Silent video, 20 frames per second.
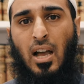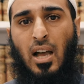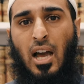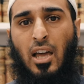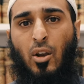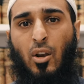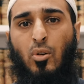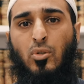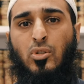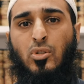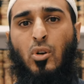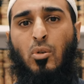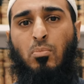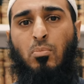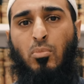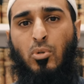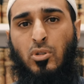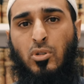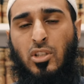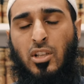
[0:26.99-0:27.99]
and also
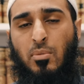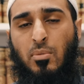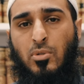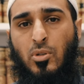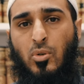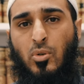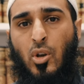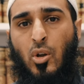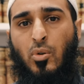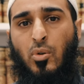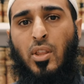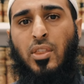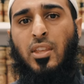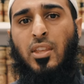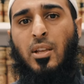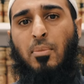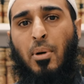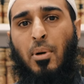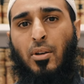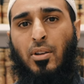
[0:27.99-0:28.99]
Muslims who know
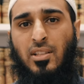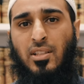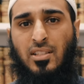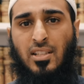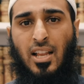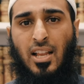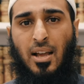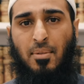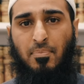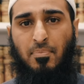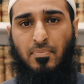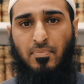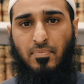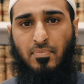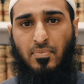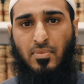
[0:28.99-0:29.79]
nothing about Islam.